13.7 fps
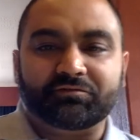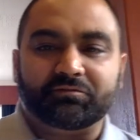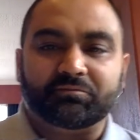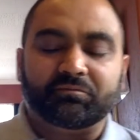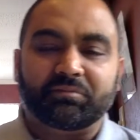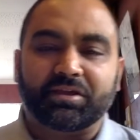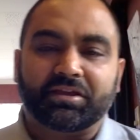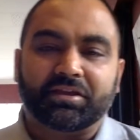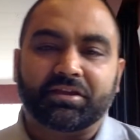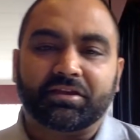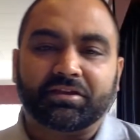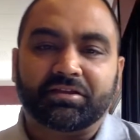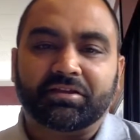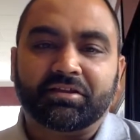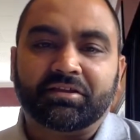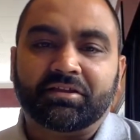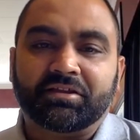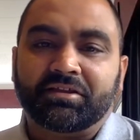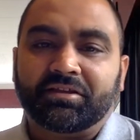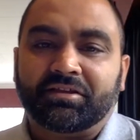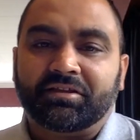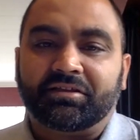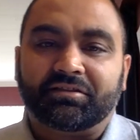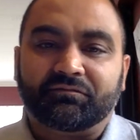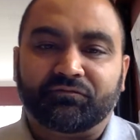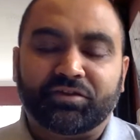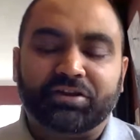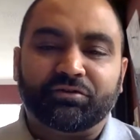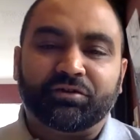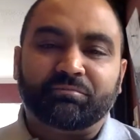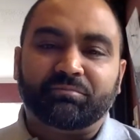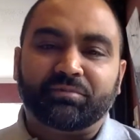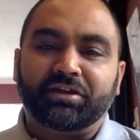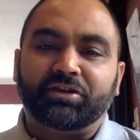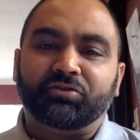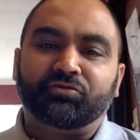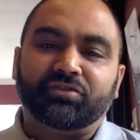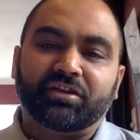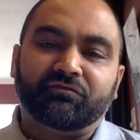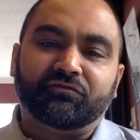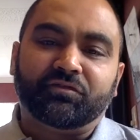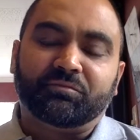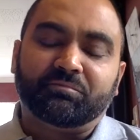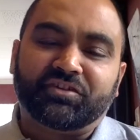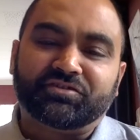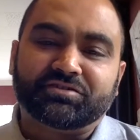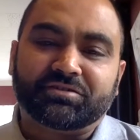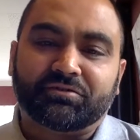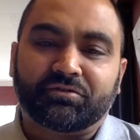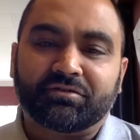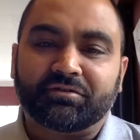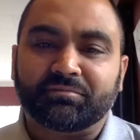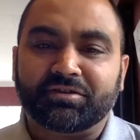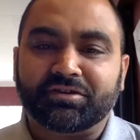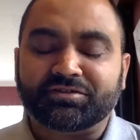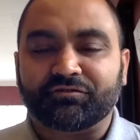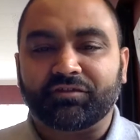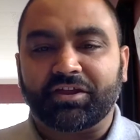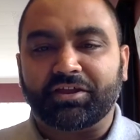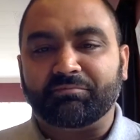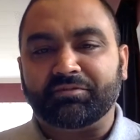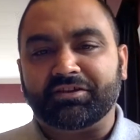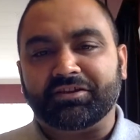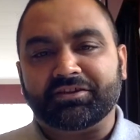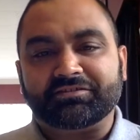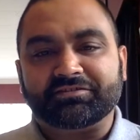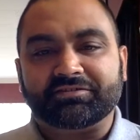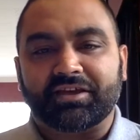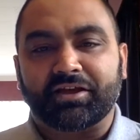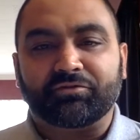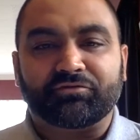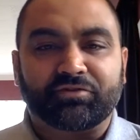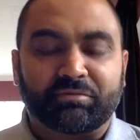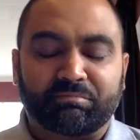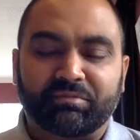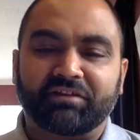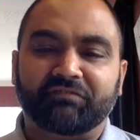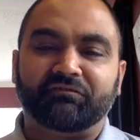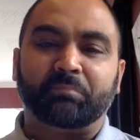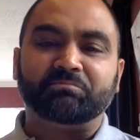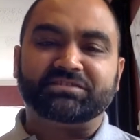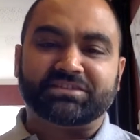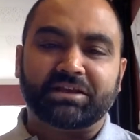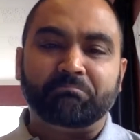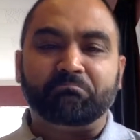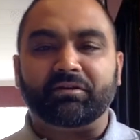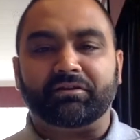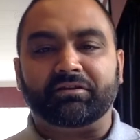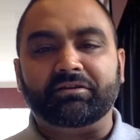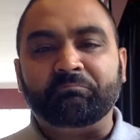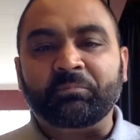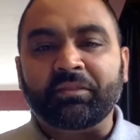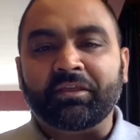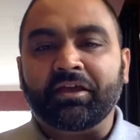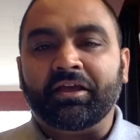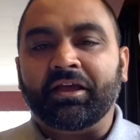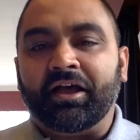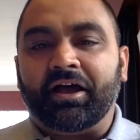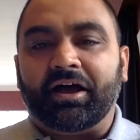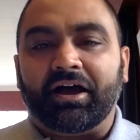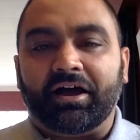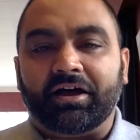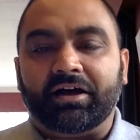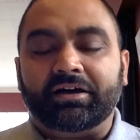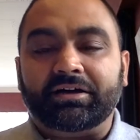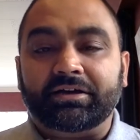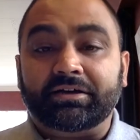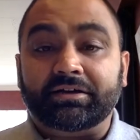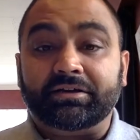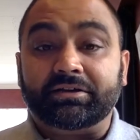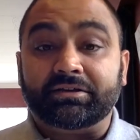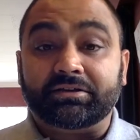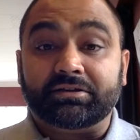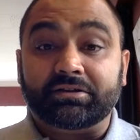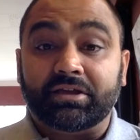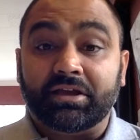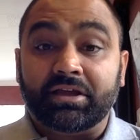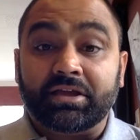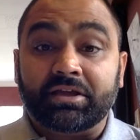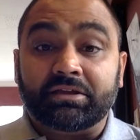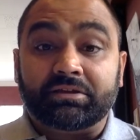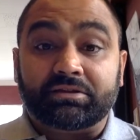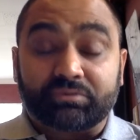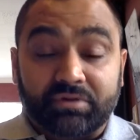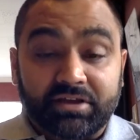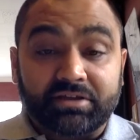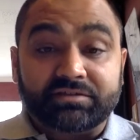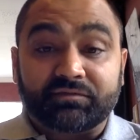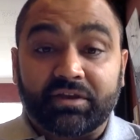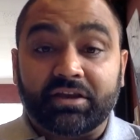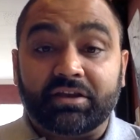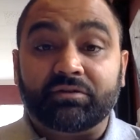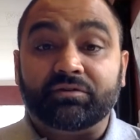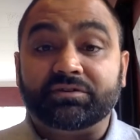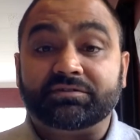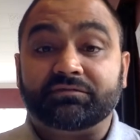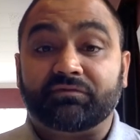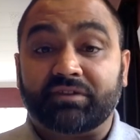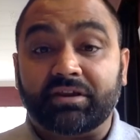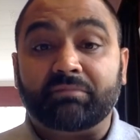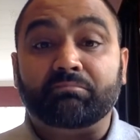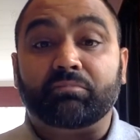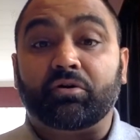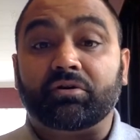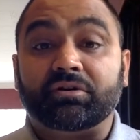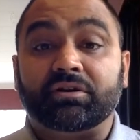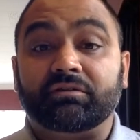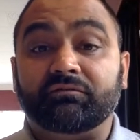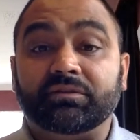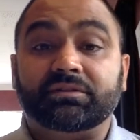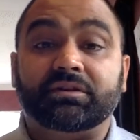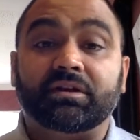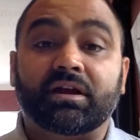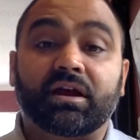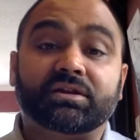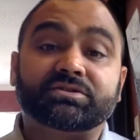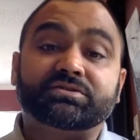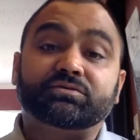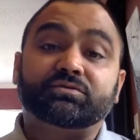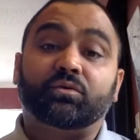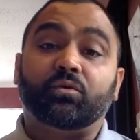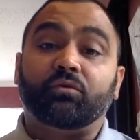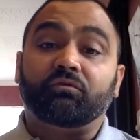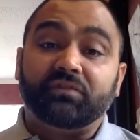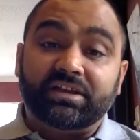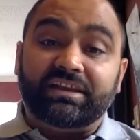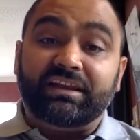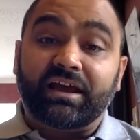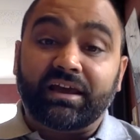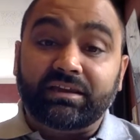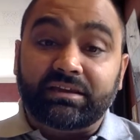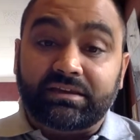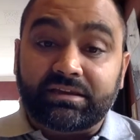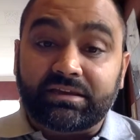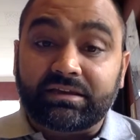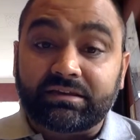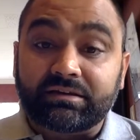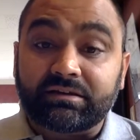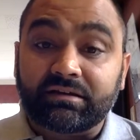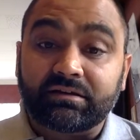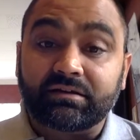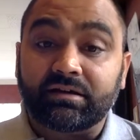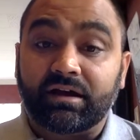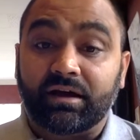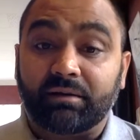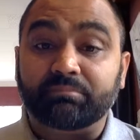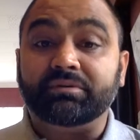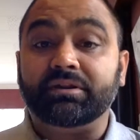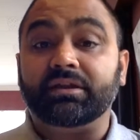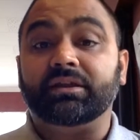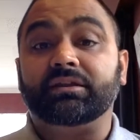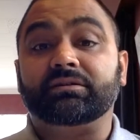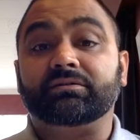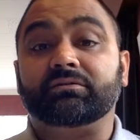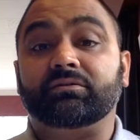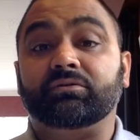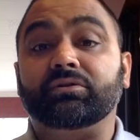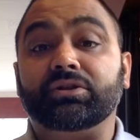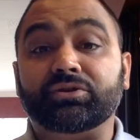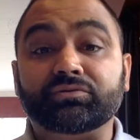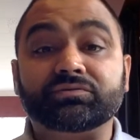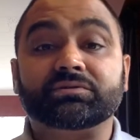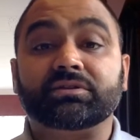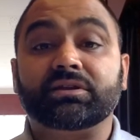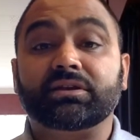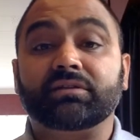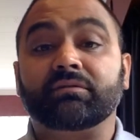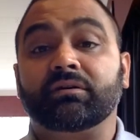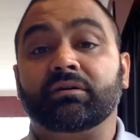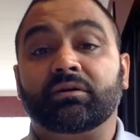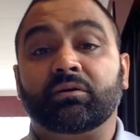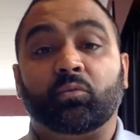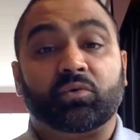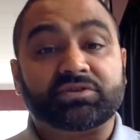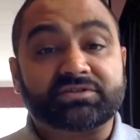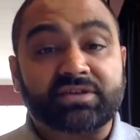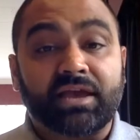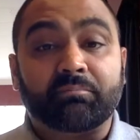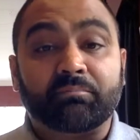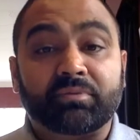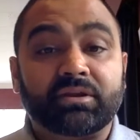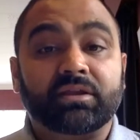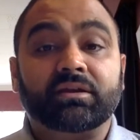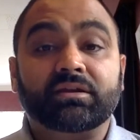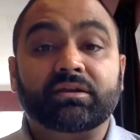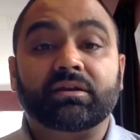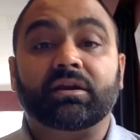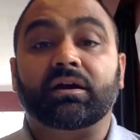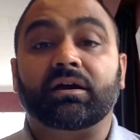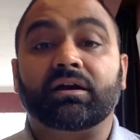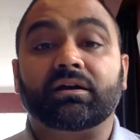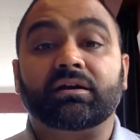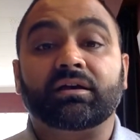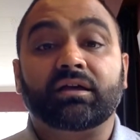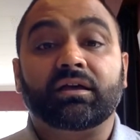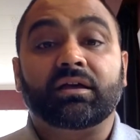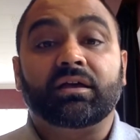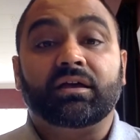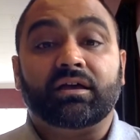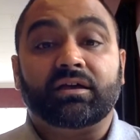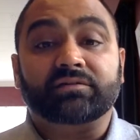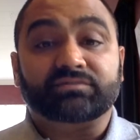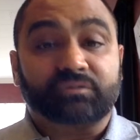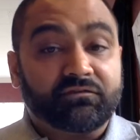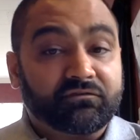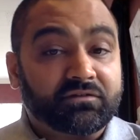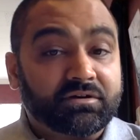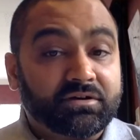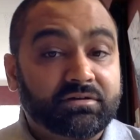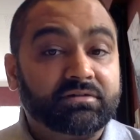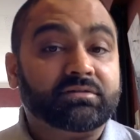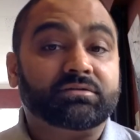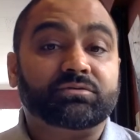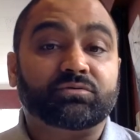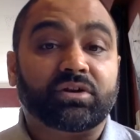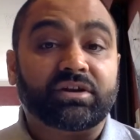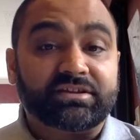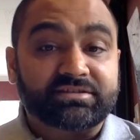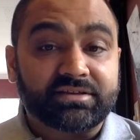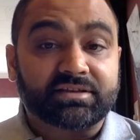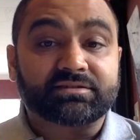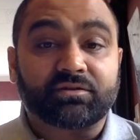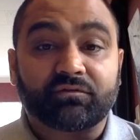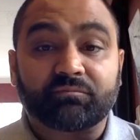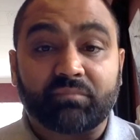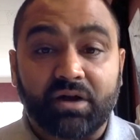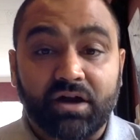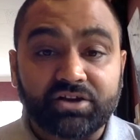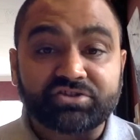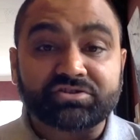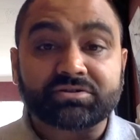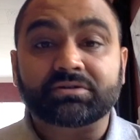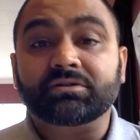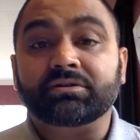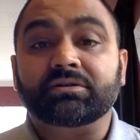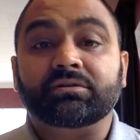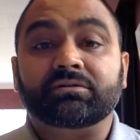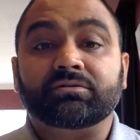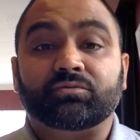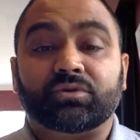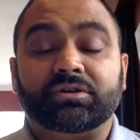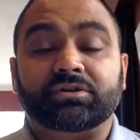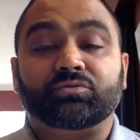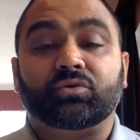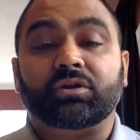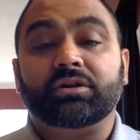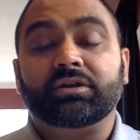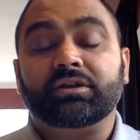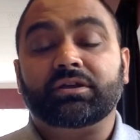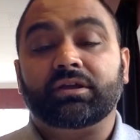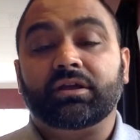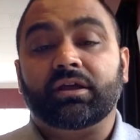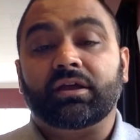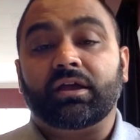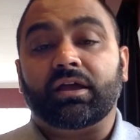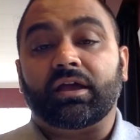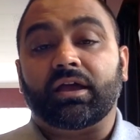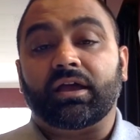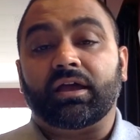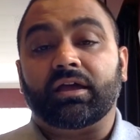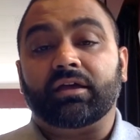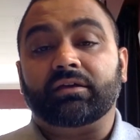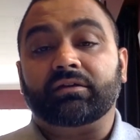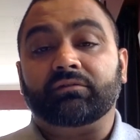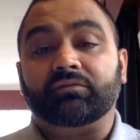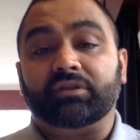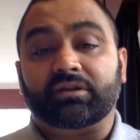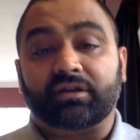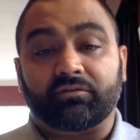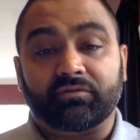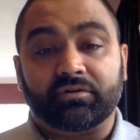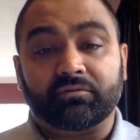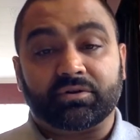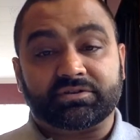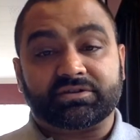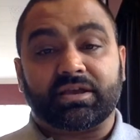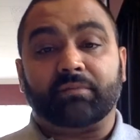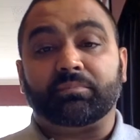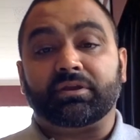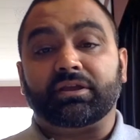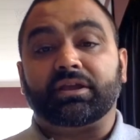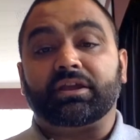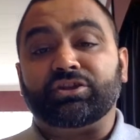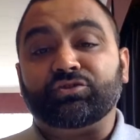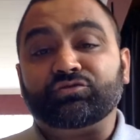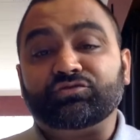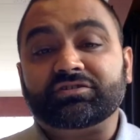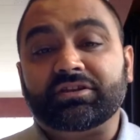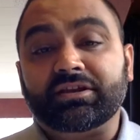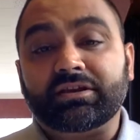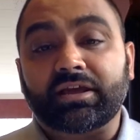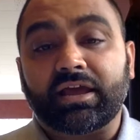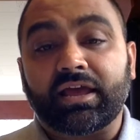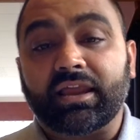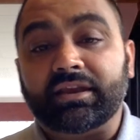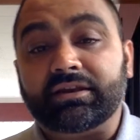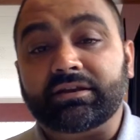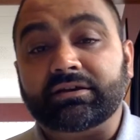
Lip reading: making the video and bringing you the information on the base of ABS, accurate, brief, and simple. Uh, Today's video is very important with regards to COVID-19 update on New Zealand. What's happening as of 26th of March 2020. We'll cover what's happening in New Zealand and